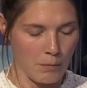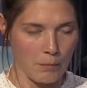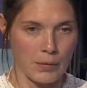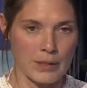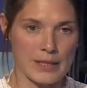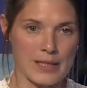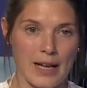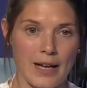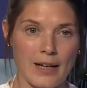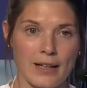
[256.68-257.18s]

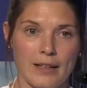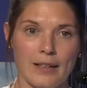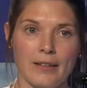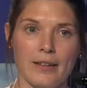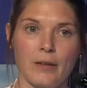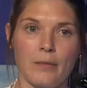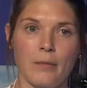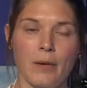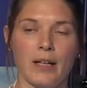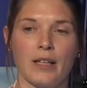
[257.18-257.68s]
But it's likely
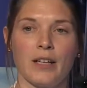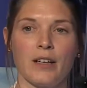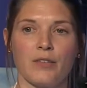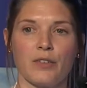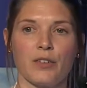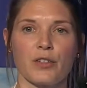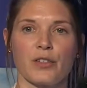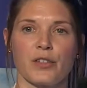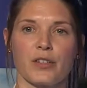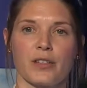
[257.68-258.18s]
that many
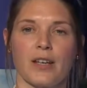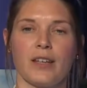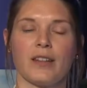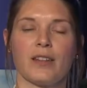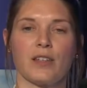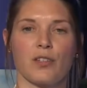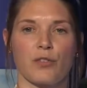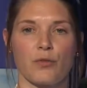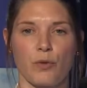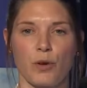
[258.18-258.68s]
of us in
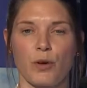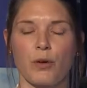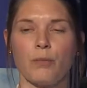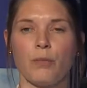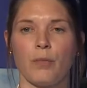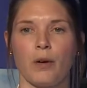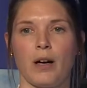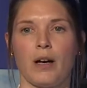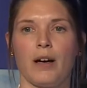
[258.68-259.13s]
this room